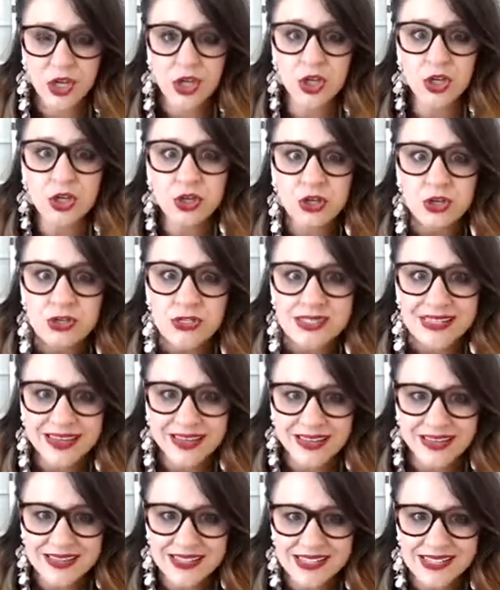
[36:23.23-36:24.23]
Use
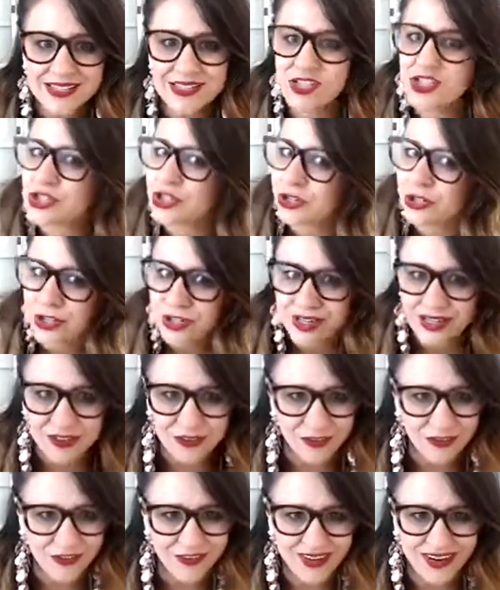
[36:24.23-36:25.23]
it. Don't
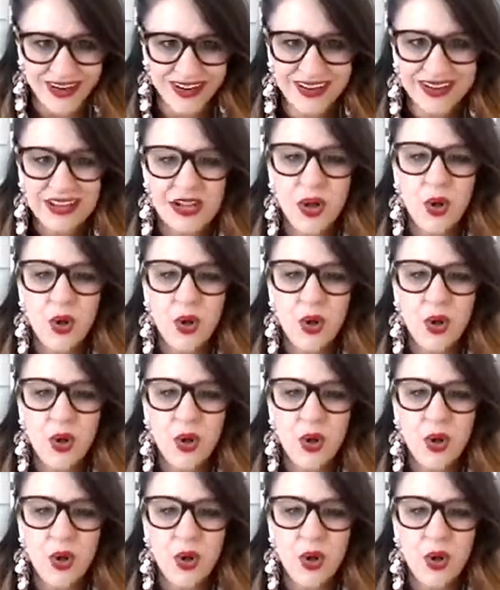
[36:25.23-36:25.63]
ignore it.